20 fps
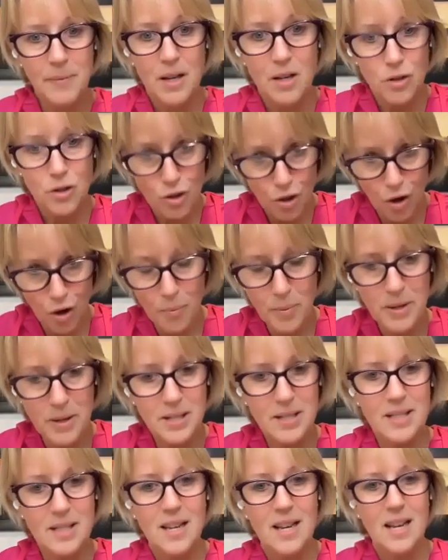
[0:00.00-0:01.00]

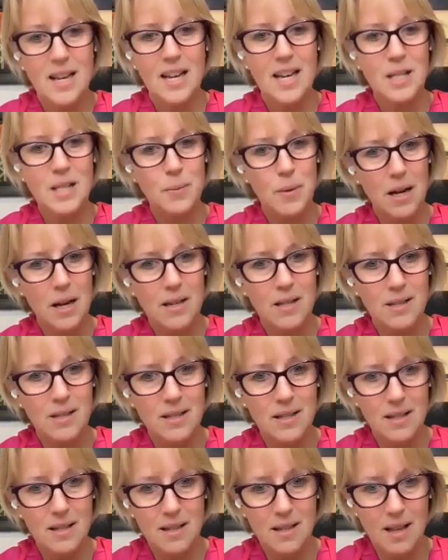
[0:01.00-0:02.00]
Thomas as well
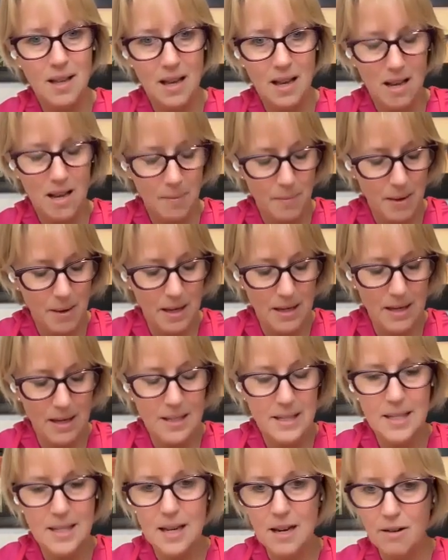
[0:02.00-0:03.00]
as
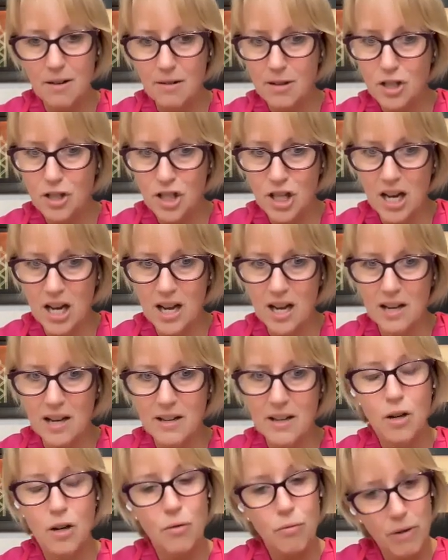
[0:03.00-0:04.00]
Alicia and Sean.
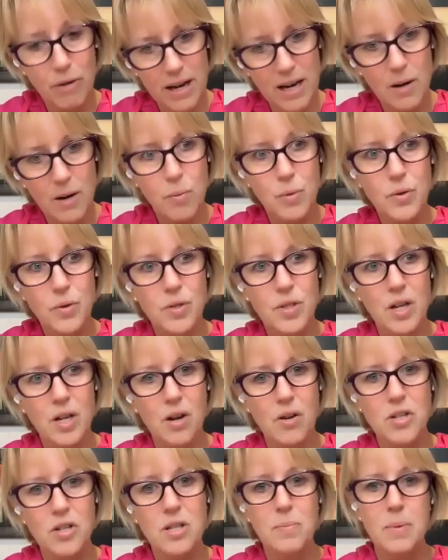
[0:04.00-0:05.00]
Greg was
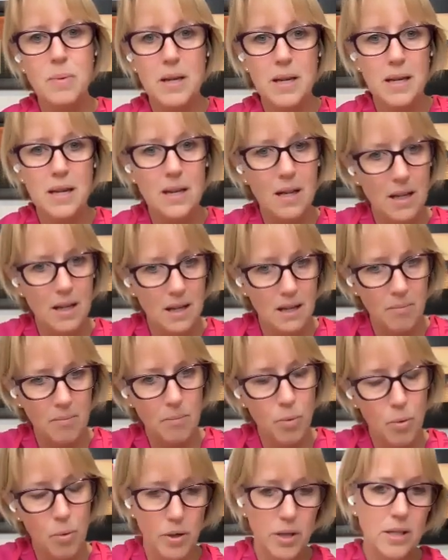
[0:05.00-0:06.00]
going to be in
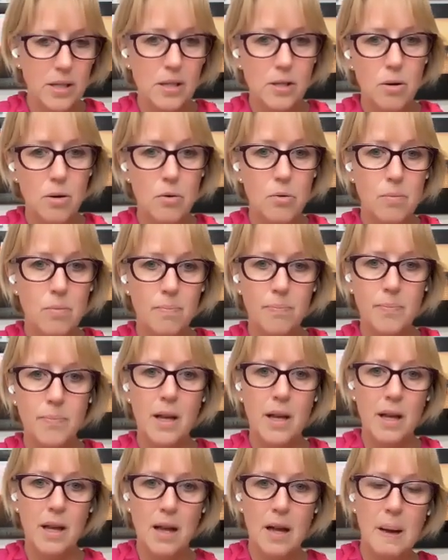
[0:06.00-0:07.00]
boarding school
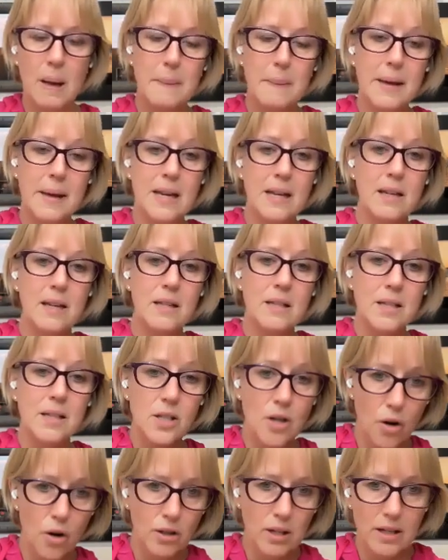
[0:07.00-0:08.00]
in
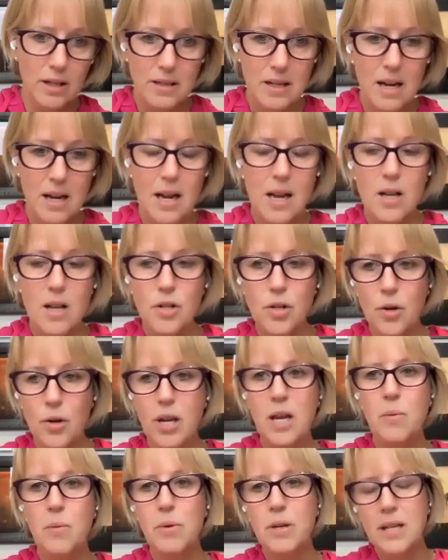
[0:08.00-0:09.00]
Scotland, so
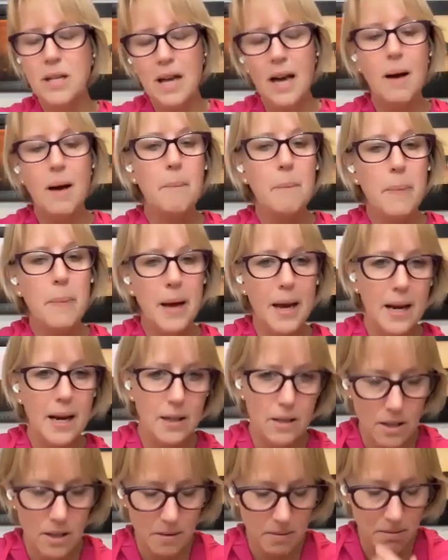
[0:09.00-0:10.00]
he would come back
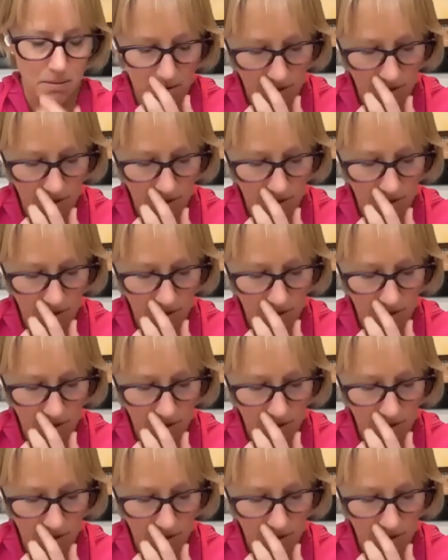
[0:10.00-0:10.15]
to